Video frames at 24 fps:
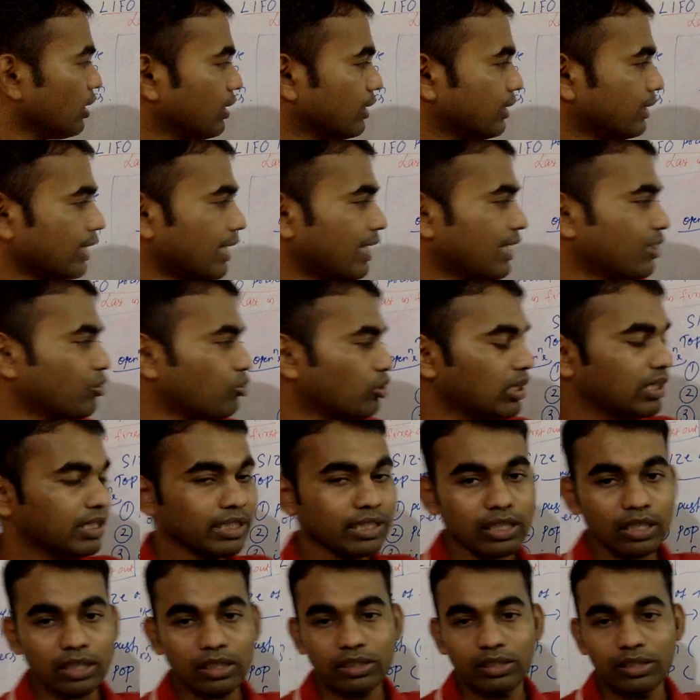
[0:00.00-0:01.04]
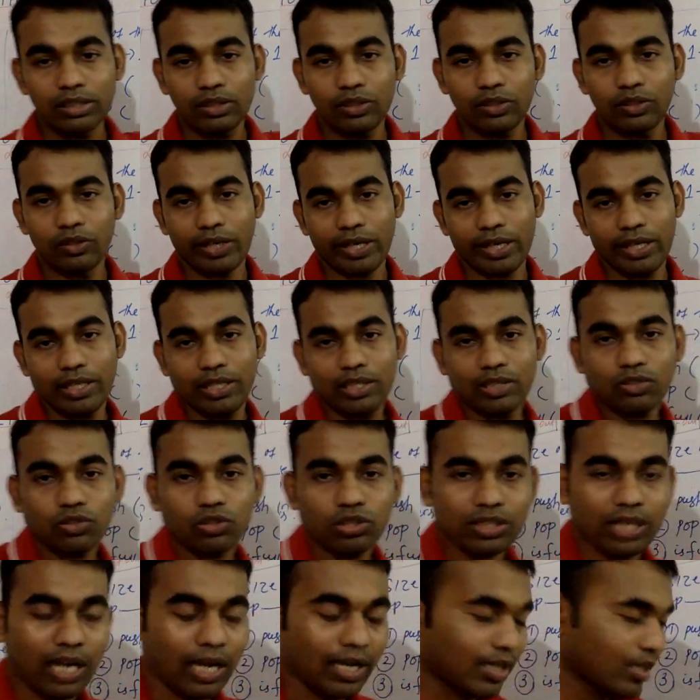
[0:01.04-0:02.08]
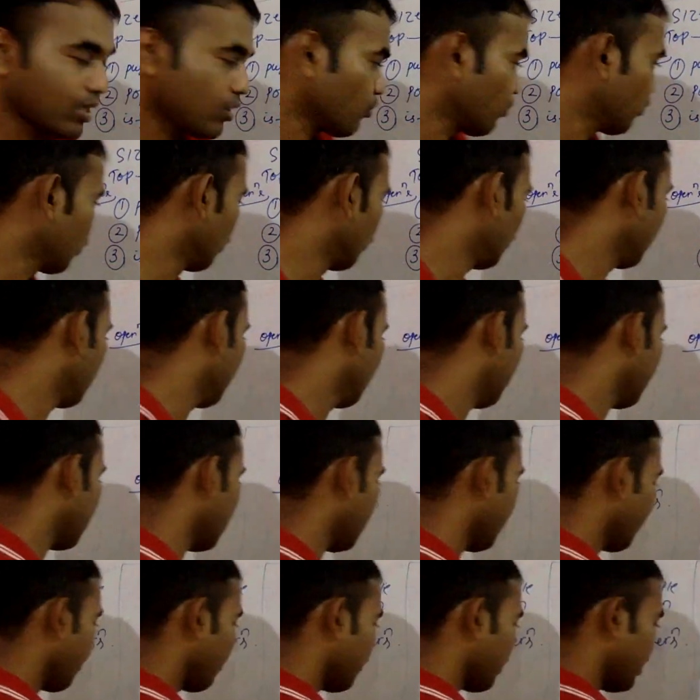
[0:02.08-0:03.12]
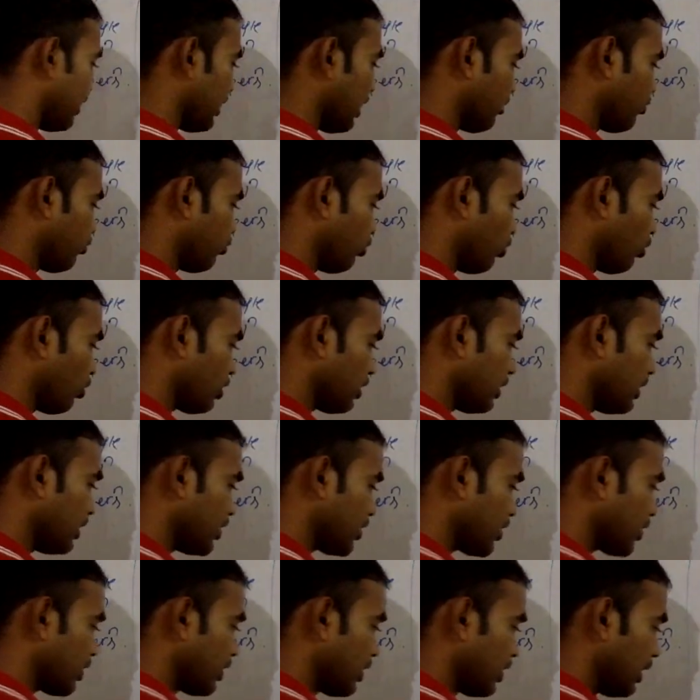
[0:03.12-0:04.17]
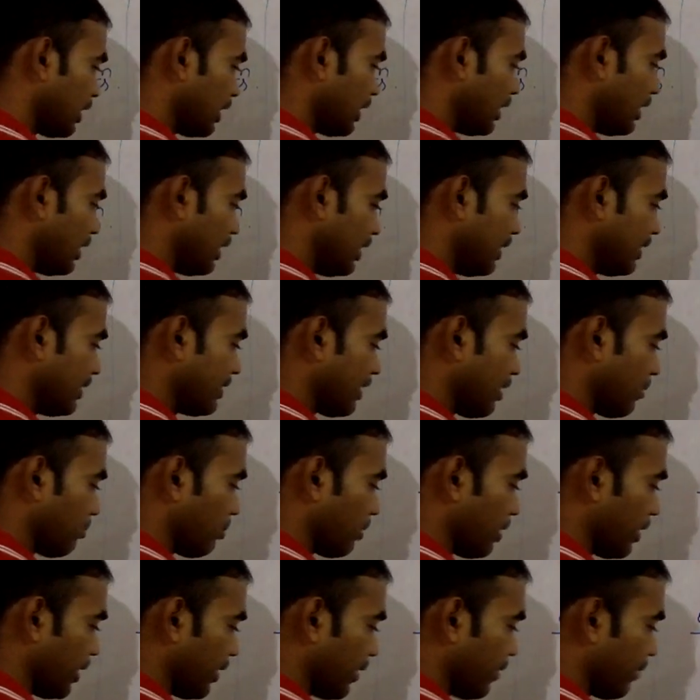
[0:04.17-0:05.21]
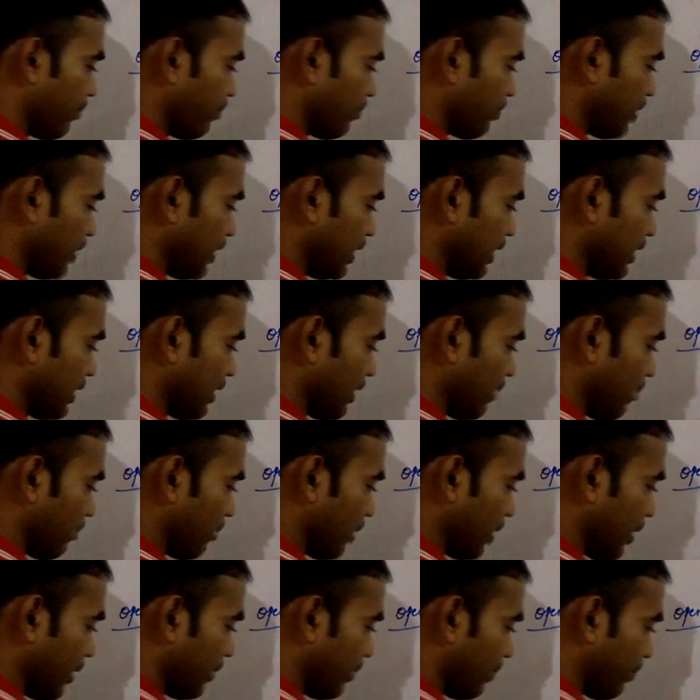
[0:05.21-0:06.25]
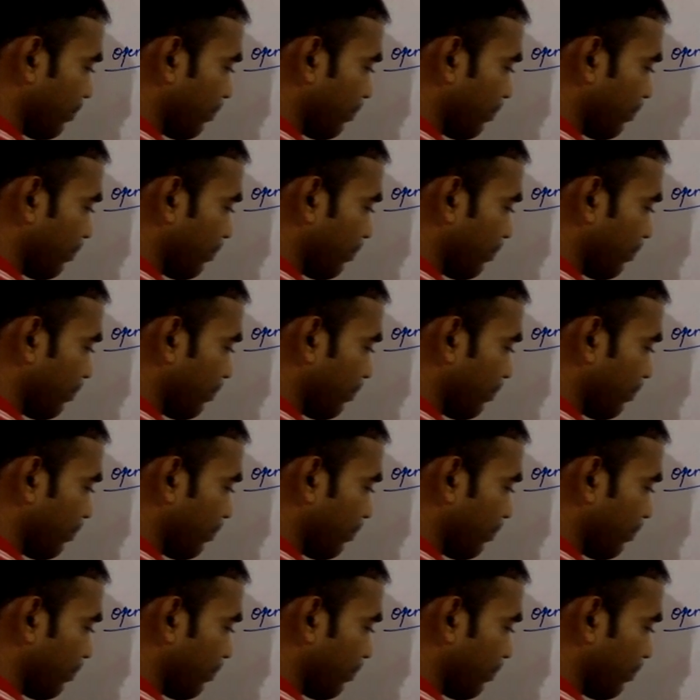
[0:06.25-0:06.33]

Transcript: then it will return. Okay, so stack is full. Okay, then fourth is empty. Okay,